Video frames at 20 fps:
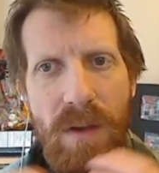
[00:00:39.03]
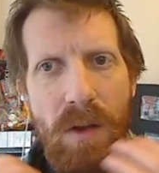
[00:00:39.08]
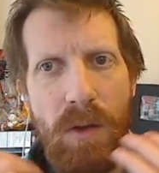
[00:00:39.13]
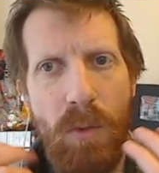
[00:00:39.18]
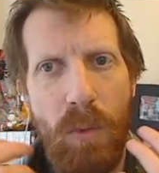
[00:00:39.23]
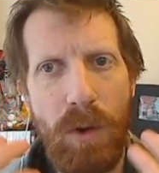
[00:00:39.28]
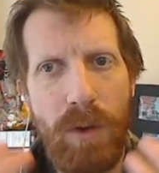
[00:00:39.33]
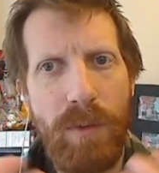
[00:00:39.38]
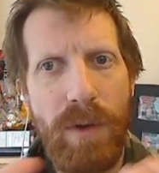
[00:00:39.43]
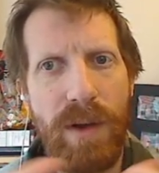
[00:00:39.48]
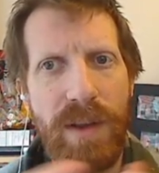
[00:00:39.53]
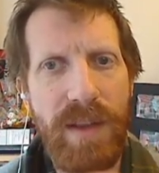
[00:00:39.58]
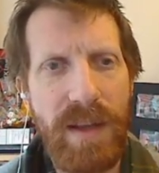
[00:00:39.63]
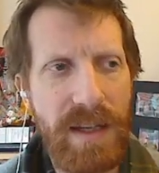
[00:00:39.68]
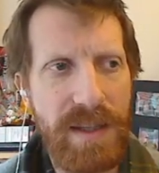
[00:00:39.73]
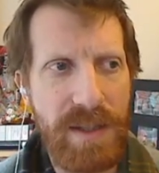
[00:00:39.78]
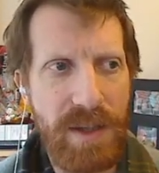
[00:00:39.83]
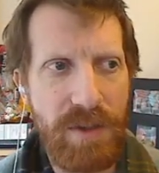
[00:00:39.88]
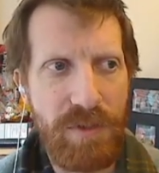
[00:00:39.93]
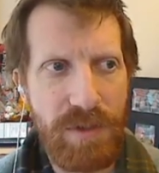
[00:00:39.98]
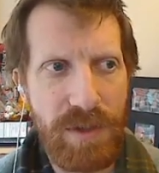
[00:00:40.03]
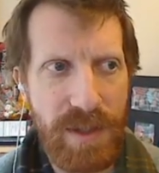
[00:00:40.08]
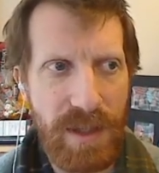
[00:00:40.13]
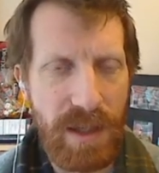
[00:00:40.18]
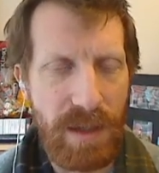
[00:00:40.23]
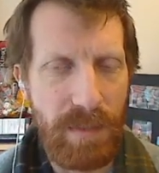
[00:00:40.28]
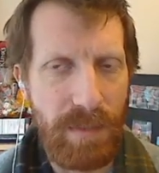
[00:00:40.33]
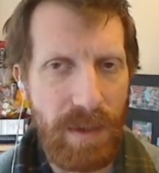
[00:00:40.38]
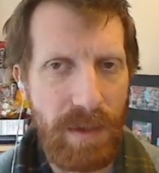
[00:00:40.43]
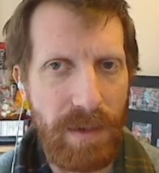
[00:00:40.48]
What do I think is
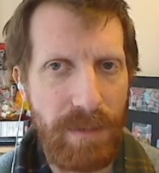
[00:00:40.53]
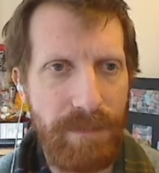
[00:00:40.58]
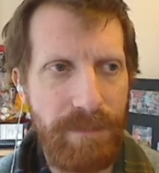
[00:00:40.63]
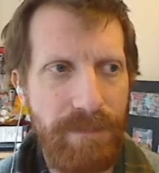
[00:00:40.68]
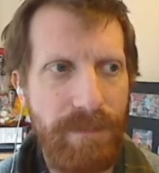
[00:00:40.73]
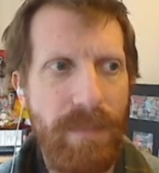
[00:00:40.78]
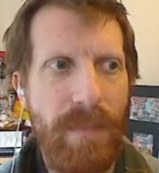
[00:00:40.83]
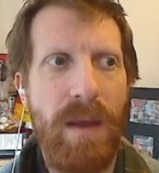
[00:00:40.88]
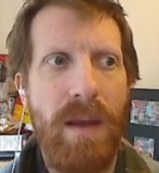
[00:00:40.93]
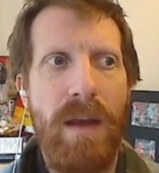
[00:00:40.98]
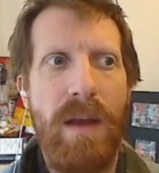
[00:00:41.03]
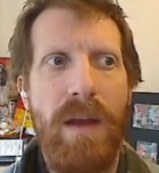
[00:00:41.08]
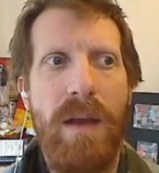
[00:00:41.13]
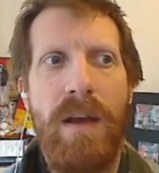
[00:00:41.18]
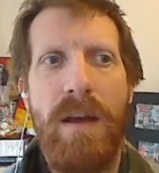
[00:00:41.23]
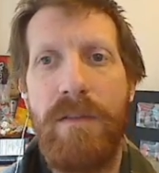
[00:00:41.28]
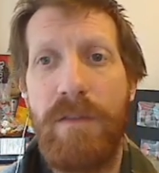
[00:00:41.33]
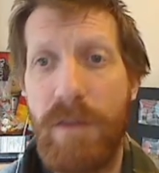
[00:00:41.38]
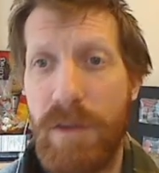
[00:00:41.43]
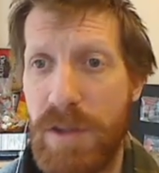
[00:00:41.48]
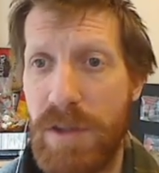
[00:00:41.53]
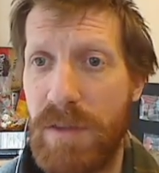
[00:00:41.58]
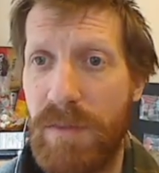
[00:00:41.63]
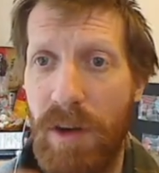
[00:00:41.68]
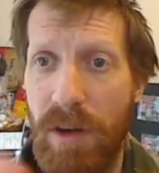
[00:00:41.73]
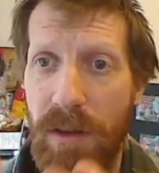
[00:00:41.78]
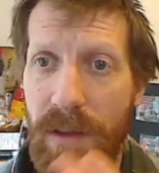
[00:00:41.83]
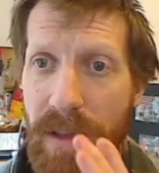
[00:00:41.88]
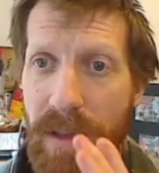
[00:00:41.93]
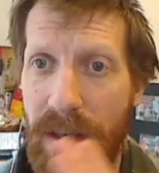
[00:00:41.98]
interesting about it? First of
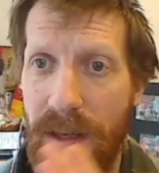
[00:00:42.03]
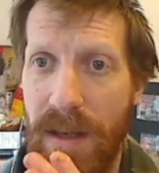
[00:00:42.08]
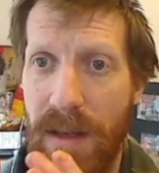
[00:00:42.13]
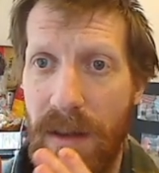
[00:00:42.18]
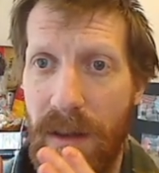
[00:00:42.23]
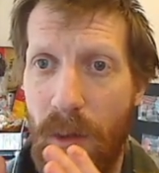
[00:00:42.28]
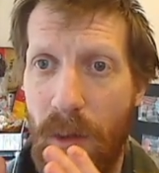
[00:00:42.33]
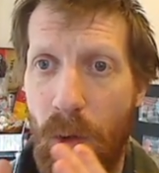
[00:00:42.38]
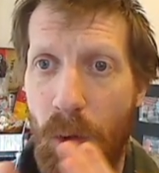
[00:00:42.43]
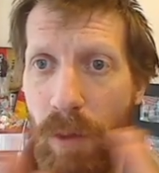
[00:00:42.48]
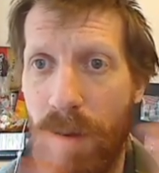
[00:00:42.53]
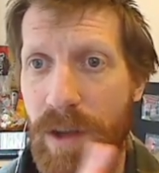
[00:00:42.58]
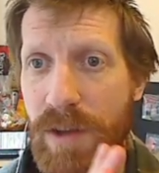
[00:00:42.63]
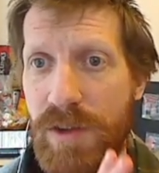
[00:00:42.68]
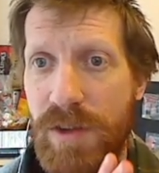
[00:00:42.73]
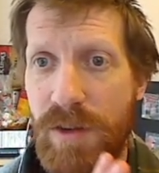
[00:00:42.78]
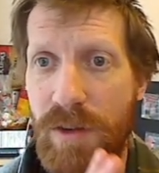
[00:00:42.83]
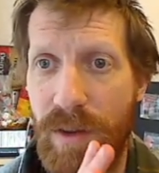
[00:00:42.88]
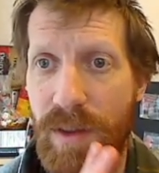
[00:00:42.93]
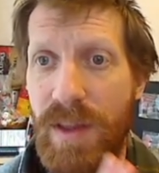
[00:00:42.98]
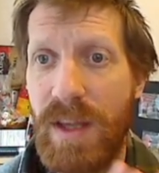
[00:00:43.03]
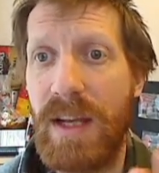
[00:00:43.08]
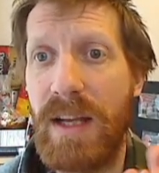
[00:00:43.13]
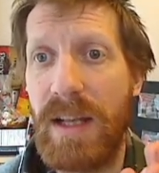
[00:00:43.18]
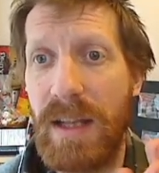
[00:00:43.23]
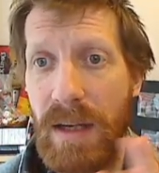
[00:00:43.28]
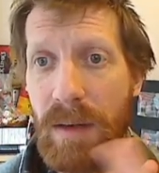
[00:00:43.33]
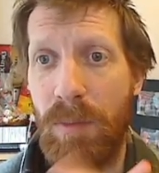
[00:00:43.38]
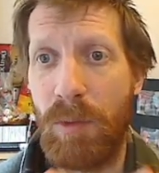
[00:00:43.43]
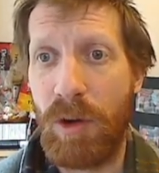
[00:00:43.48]
all, it orients you to think a
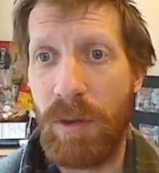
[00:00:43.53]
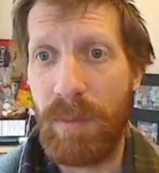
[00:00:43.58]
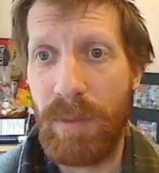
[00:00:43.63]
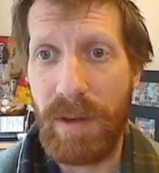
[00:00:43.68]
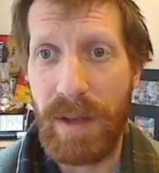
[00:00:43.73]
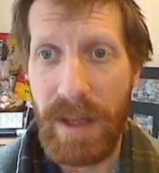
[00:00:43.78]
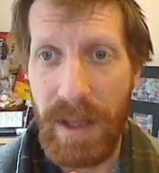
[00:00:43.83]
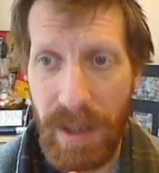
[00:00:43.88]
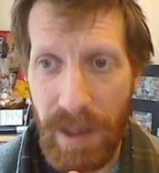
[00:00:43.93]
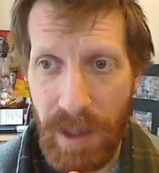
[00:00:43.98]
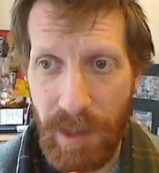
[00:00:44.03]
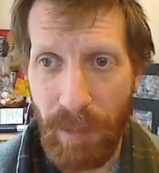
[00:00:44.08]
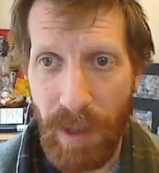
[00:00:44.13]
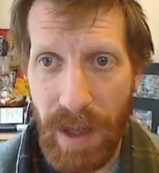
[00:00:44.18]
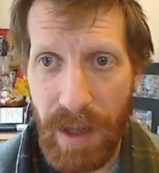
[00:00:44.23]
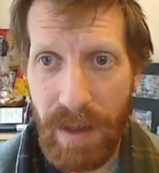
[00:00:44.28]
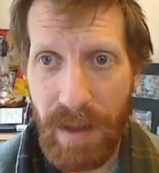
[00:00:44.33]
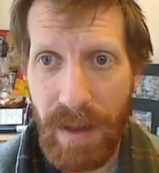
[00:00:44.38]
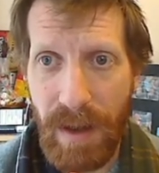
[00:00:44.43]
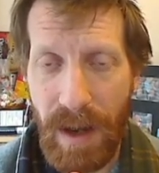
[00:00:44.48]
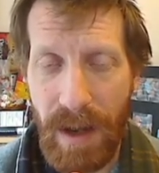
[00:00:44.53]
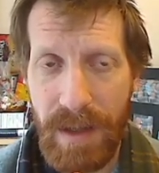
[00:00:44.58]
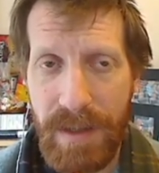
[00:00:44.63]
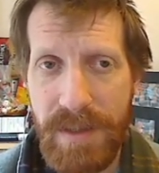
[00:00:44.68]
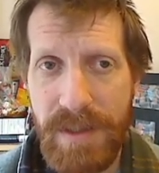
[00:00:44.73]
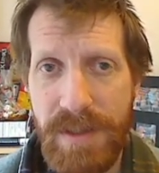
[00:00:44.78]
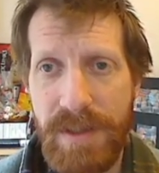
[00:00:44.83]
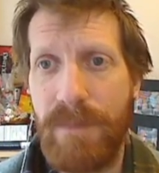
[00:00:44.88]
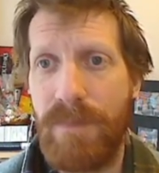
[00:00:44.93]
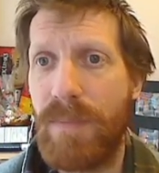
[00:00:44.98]
little more about Healing Rain
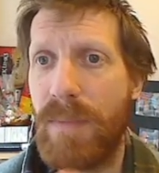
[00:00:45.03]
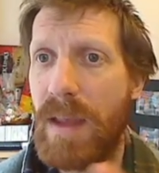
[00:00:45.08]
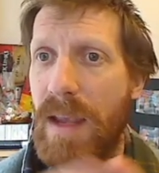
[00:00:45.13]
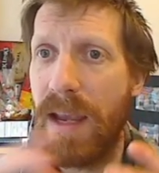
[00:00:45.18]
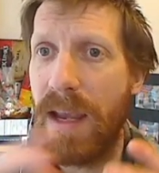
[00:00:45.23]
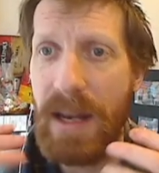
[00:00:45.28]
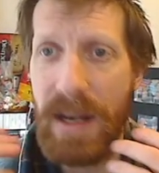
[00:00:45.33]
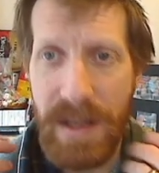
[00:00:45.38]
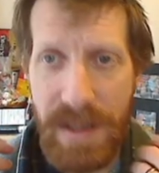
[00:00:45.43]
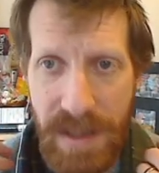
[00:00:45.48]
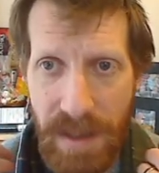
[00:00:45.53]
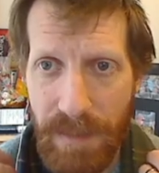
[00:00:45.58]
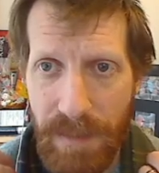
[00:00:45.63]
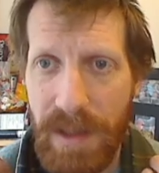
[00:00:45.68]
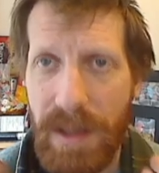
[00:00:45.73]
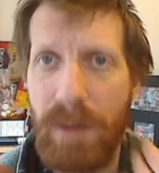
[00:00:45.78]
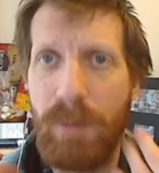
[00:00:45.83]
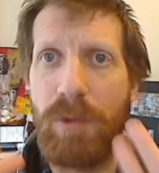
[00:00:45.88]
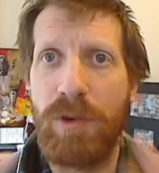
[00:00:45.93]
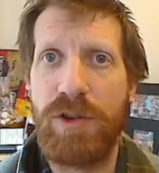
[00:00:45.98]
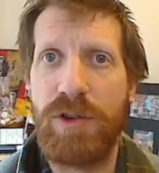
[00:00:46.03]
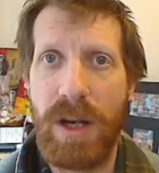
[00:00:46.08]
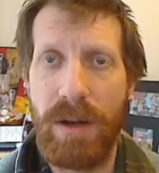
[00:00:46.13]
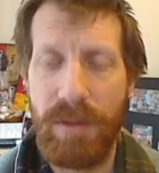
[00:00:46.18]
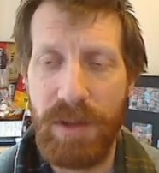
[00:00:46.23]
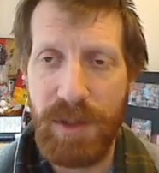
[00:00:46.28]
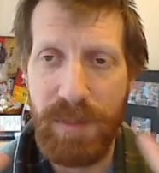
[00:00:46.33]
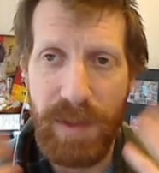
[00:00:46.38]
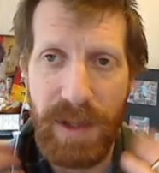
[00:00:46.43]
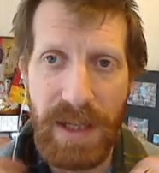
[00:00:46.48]
casts. It is something that we're
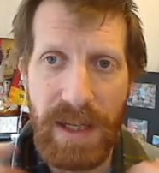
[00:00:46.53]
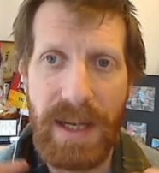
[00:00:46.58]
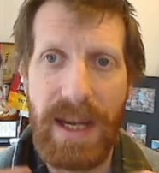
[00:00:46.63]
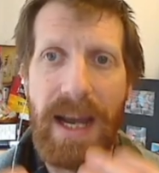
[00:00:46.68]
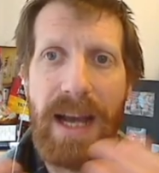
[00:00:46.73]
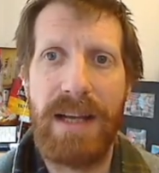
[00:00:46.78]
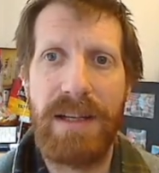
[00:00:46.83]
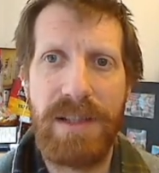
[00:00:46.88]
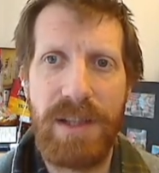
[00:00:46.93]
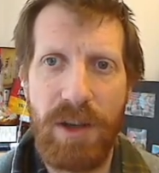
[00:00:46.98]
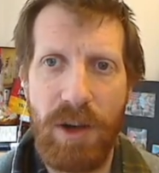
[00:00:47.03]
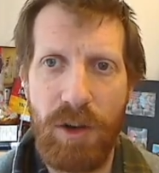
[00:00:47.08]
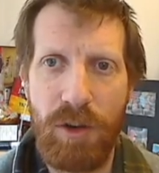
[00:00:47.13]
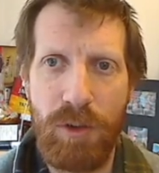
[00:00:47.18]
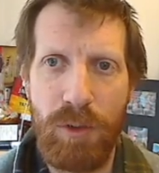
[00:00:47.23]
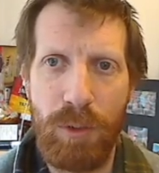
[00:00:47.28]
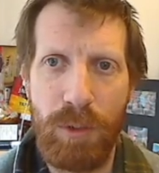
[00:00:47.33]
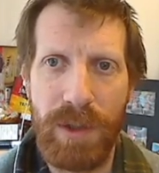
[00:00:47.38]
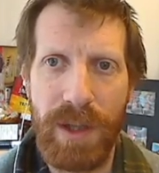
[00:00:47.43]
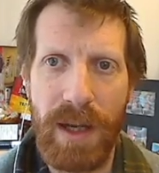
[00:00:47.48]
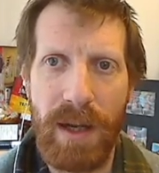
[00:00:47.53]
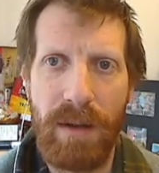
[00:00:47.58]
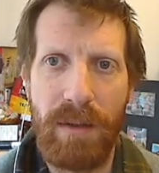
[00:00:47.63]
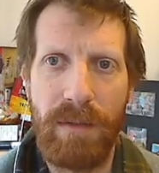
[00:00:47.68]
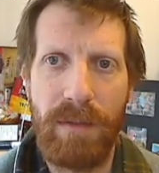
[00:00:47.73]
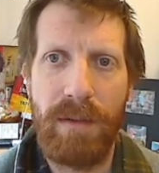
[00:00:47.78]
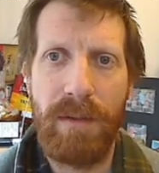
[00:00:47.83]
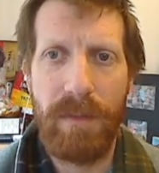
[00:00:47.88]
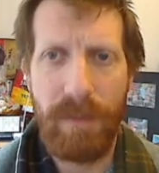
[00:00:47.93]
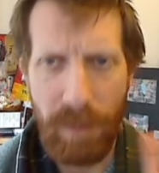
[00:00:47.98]
generally speaking casting on
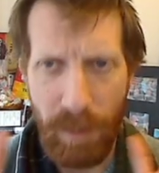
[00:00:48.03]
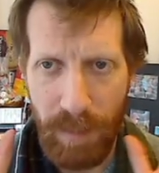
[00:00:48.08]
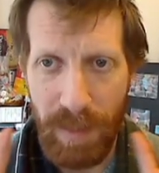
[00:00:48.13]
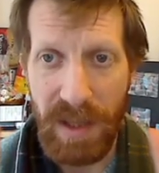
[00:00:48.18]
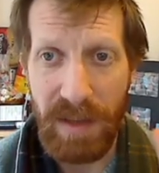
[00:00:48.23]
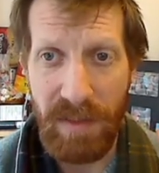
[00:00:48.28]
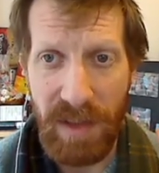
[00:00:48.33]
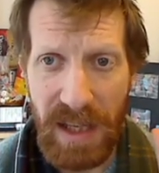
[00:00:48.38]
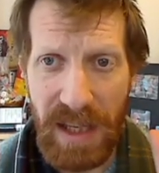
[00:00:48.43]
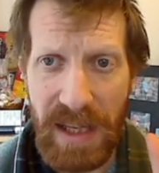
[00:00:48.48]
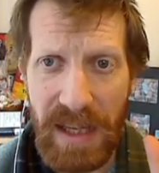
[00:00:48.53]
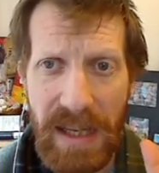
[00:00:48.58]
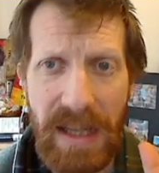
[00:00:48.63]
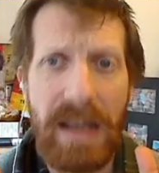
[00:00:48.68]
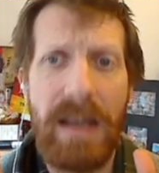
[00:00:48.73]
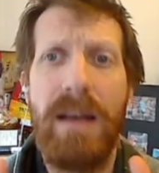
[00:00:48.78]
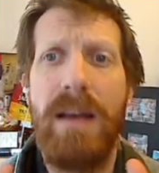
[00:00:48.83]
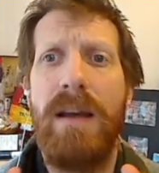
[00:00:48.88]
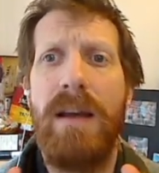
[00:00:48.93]
cooldown for PvE